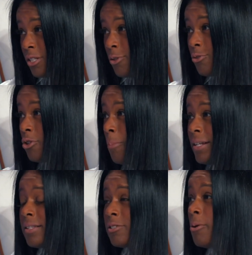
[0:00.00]
what social
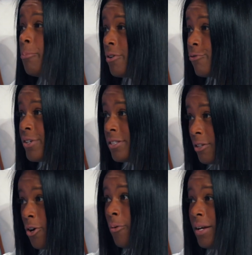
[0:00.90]
media, it's so important for us to
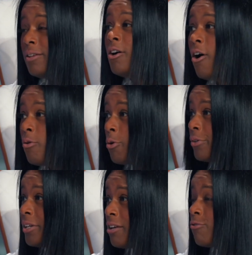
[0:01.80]
go in genuine yes, on what we're
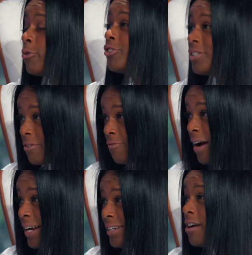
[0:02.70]
looking for, which is to
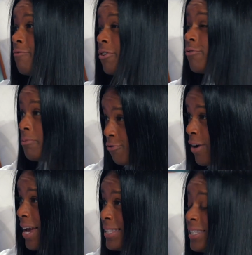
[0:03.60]
find comfort from
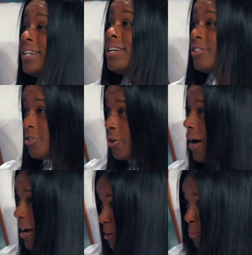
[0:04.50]
friends, to know
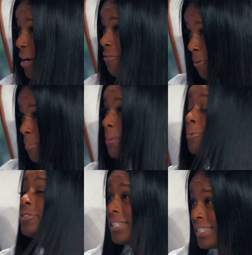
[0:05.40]
how to pray for people, to